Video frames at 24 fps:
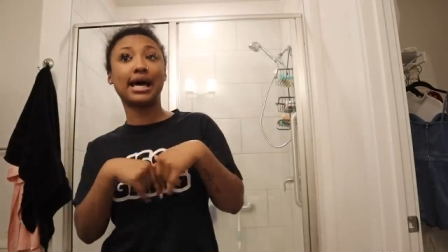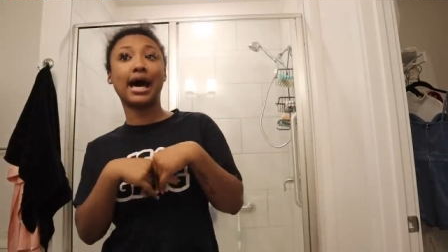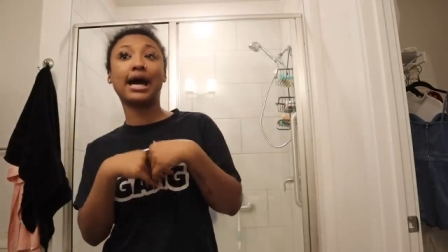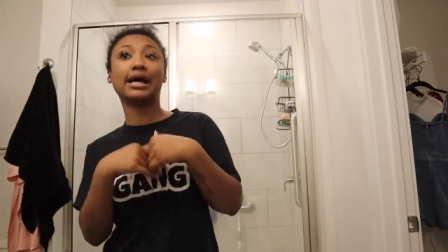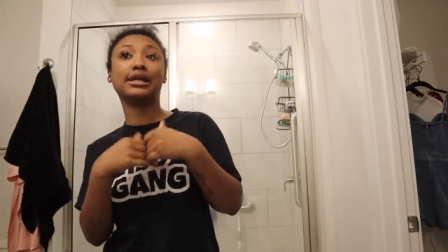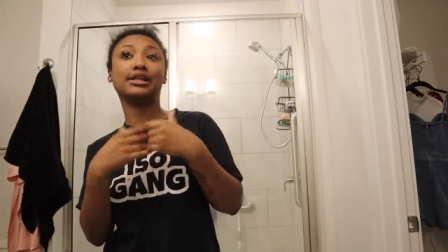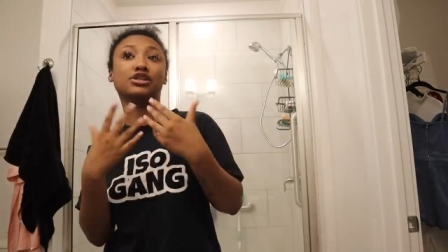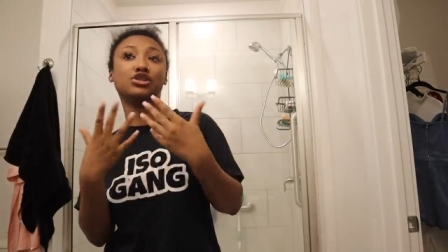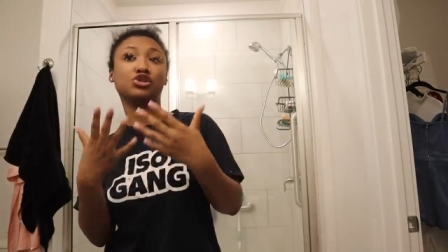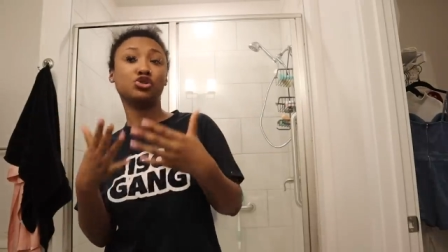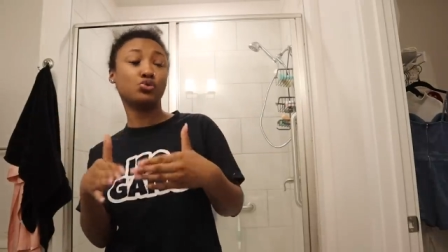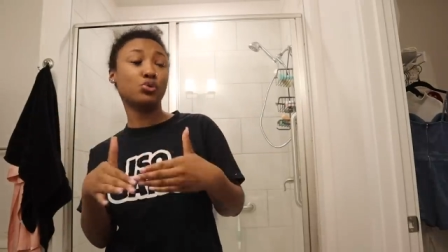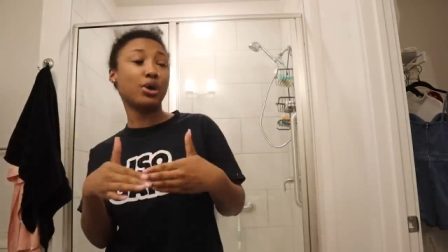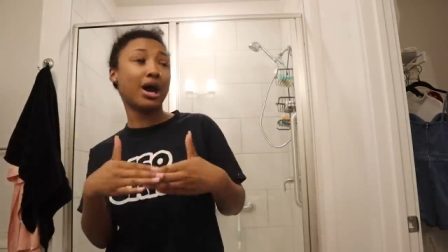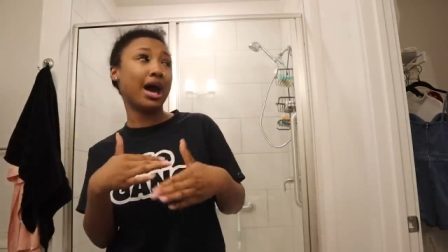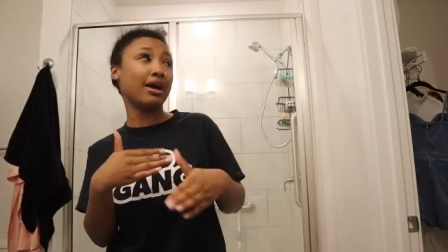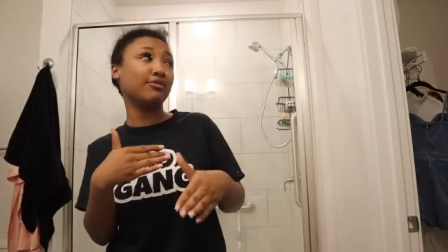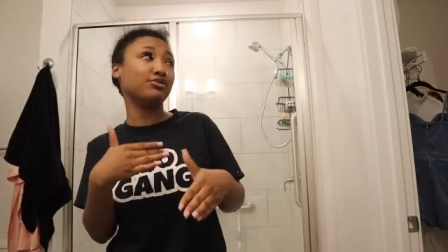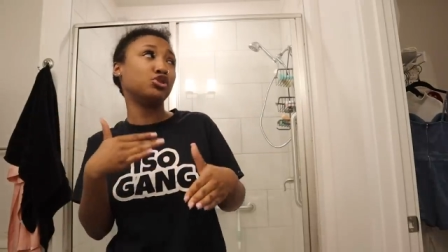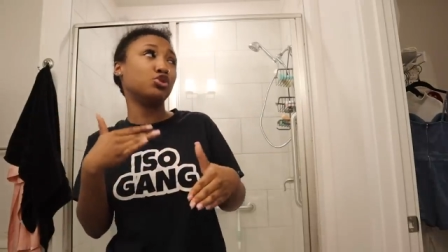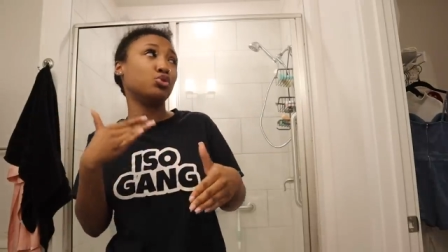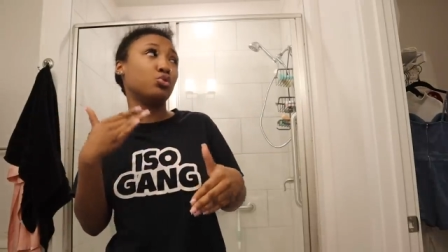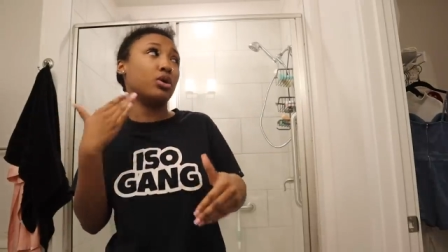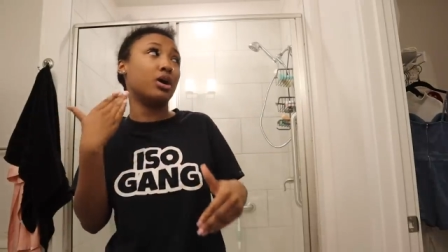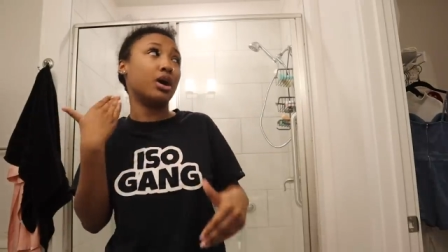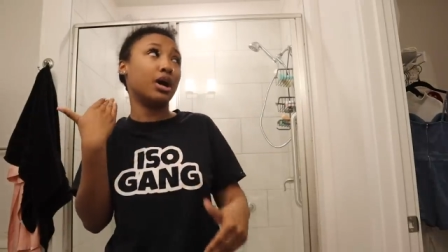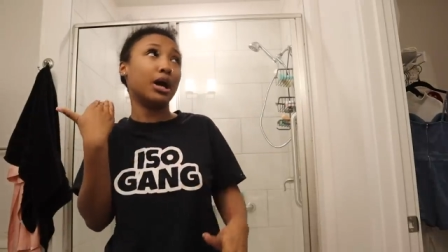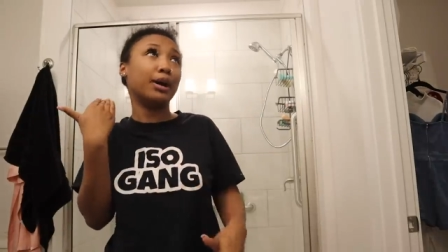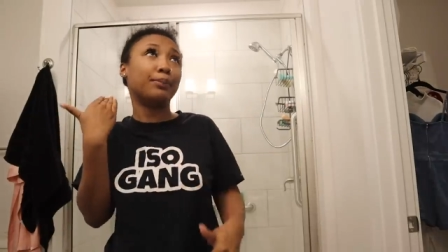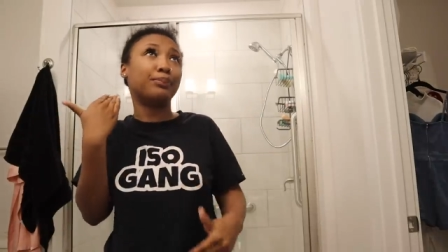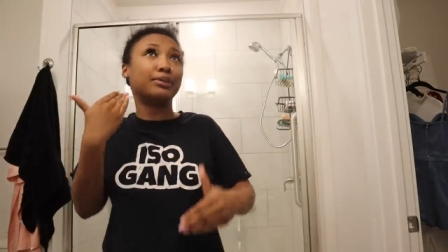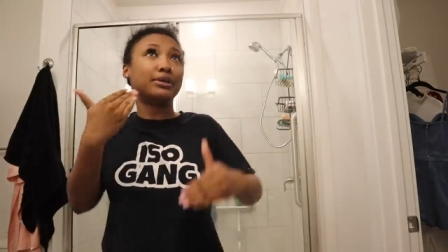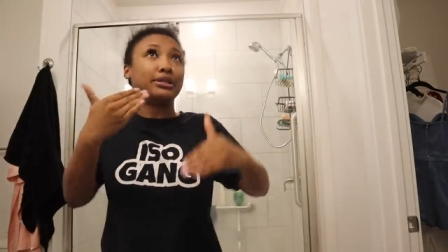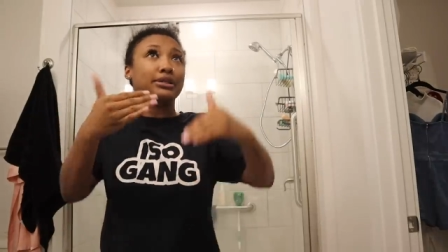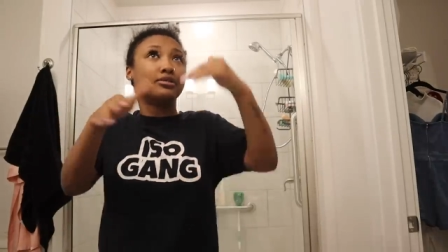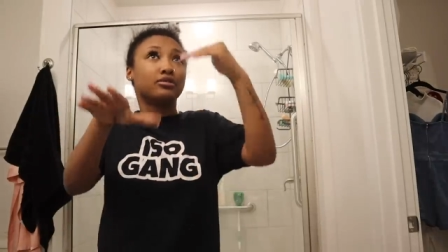I do have to
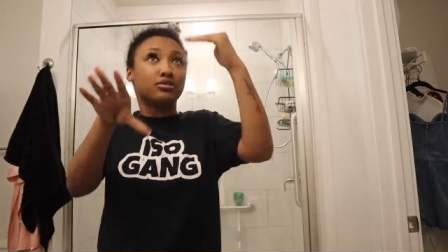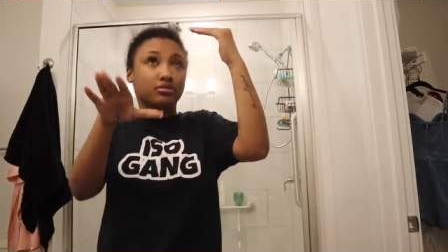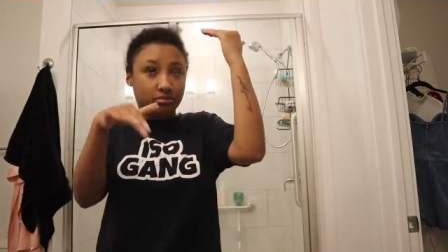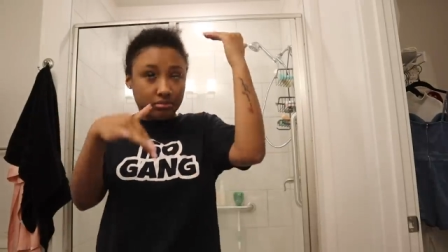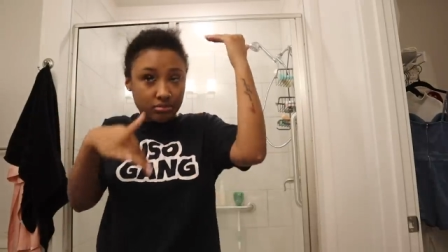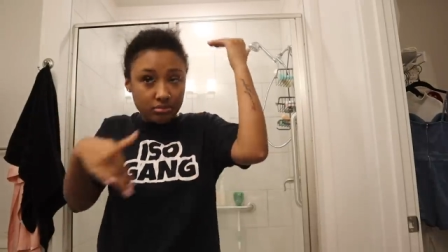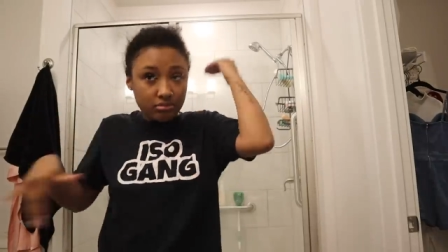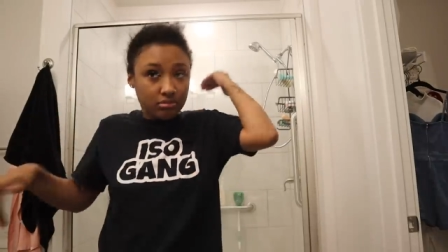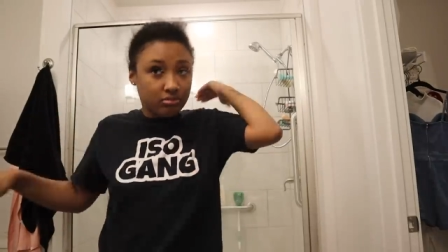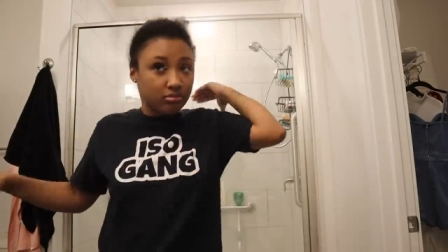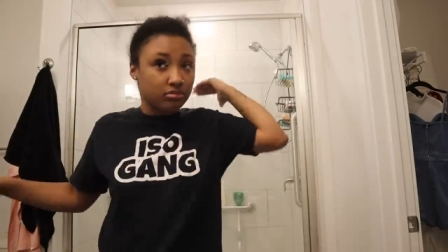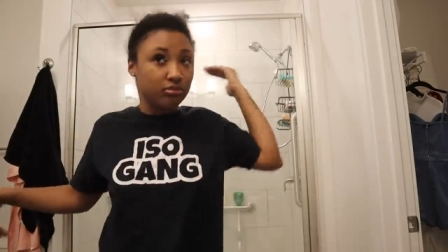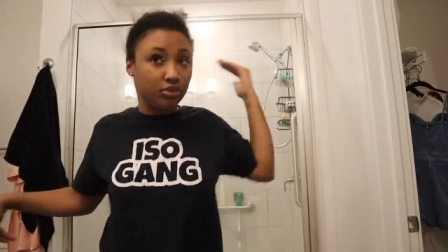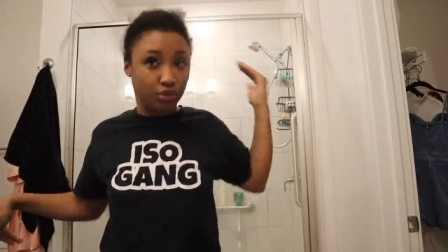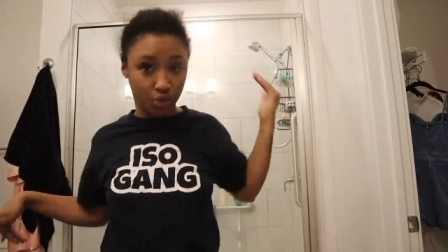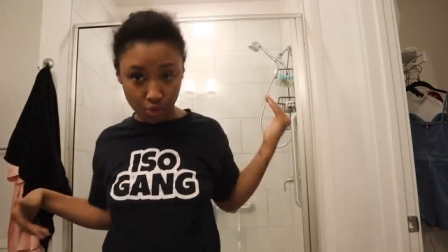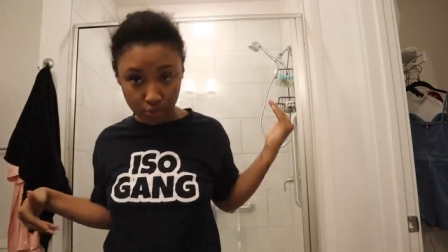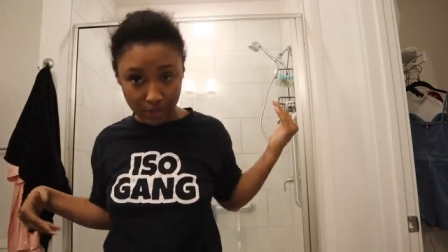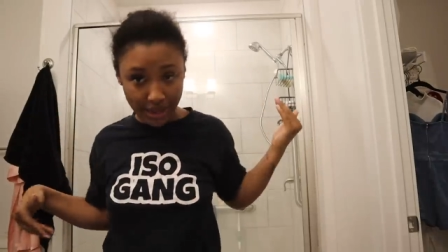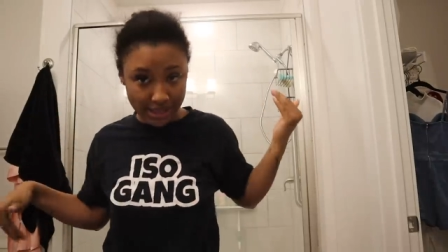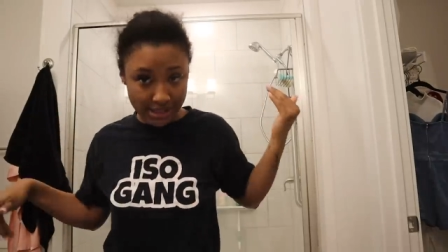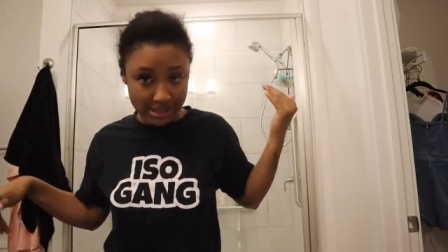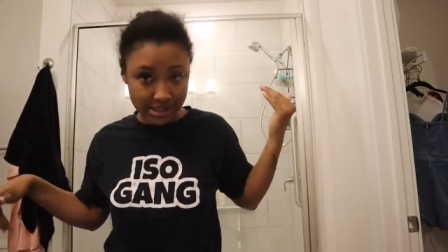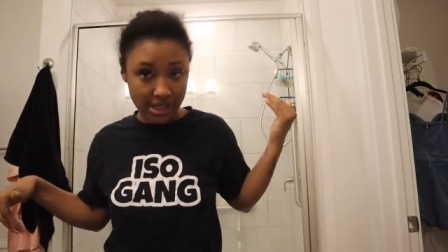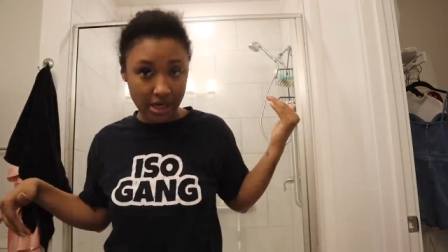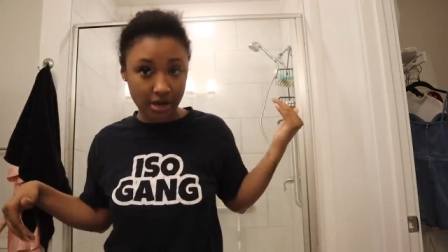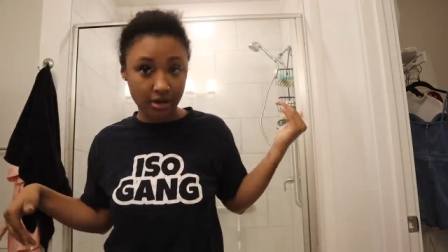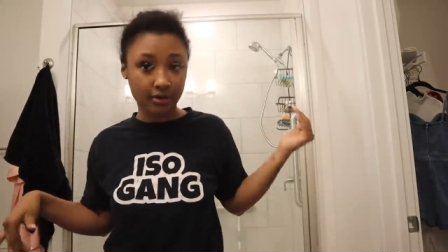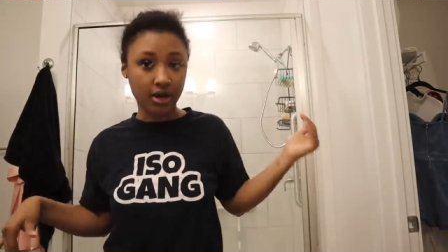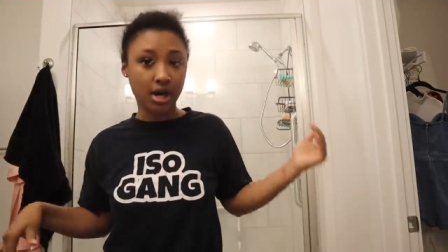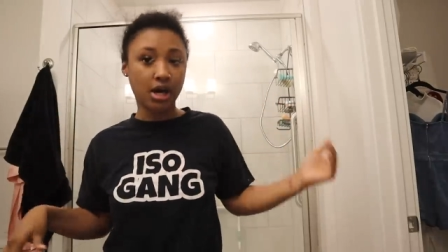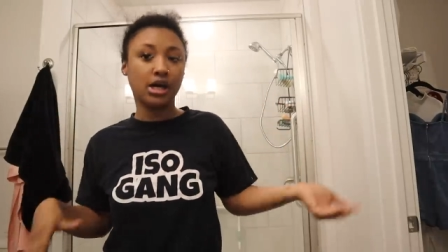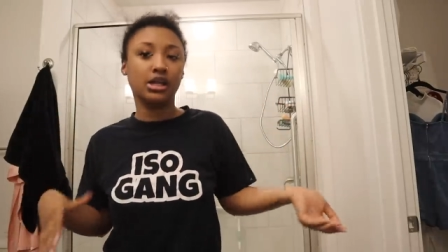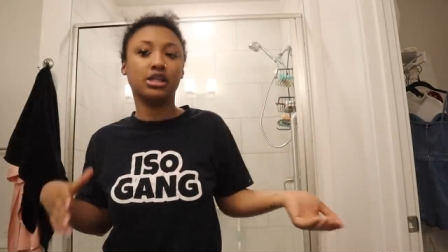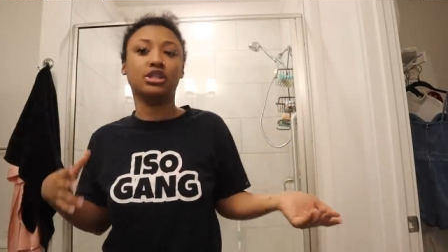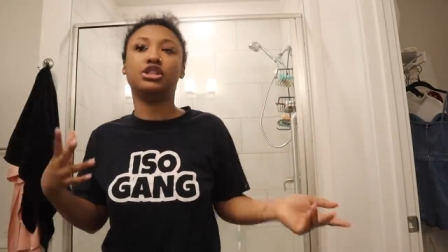up do
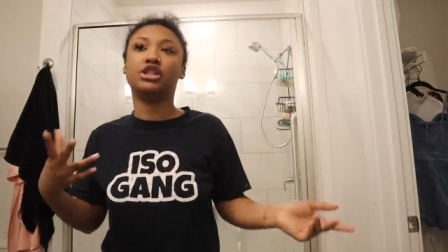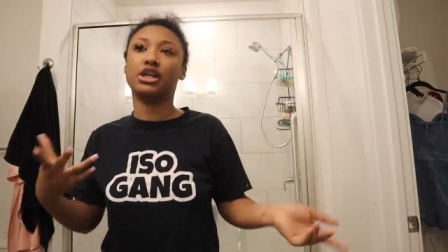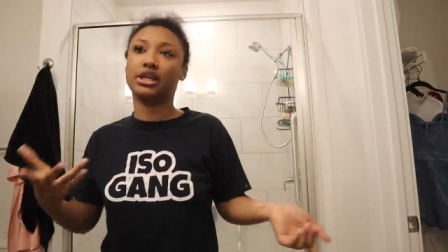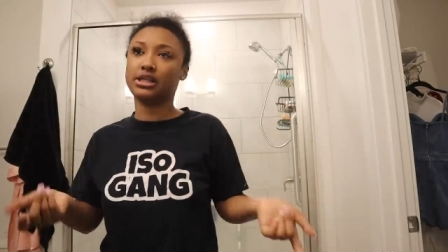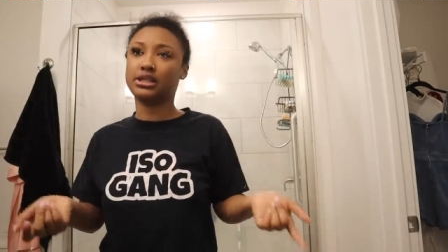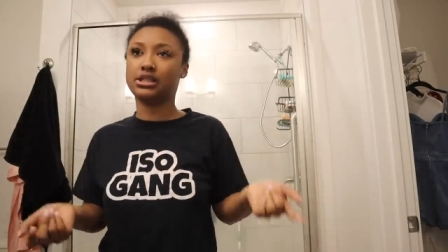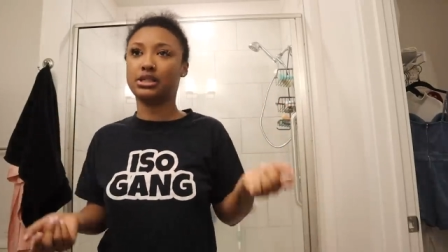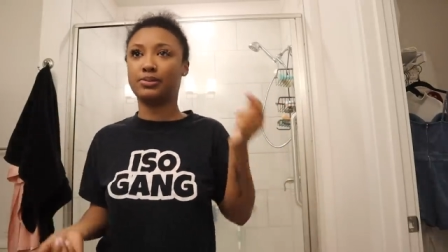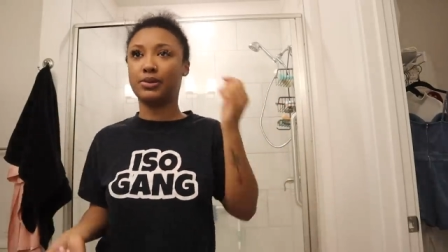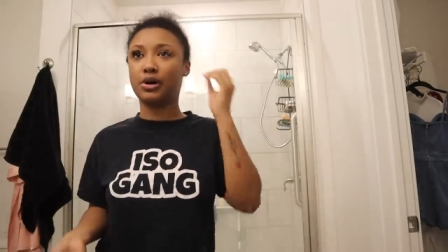myself just to